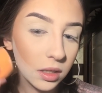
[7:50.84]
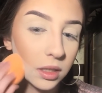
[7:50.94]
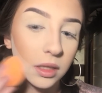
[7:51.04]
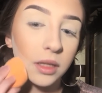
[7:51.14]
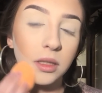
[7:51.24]

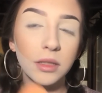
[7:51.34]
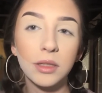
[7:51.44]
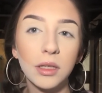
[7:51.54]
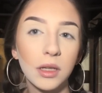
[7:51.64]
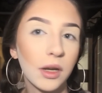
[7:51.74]
and, like,
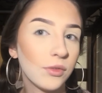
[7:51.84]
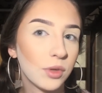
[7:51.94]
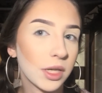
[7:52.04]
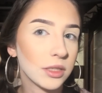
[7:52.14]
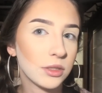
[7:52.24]
that's, like, kind of
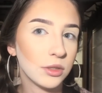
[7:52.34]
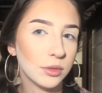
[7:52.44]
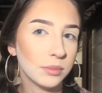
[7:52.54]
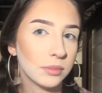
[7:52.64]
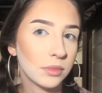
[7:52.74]
what I
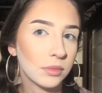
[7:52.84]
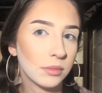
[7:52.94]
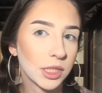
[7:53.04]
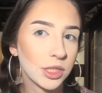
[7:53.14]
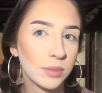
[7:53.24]
assume
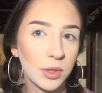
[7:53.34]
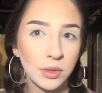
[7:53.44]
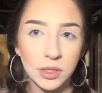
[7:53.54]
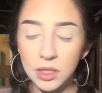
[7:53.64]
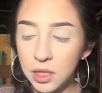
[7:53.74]
my
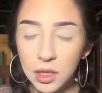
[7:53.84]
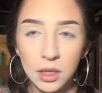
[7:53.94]
cheekbone is.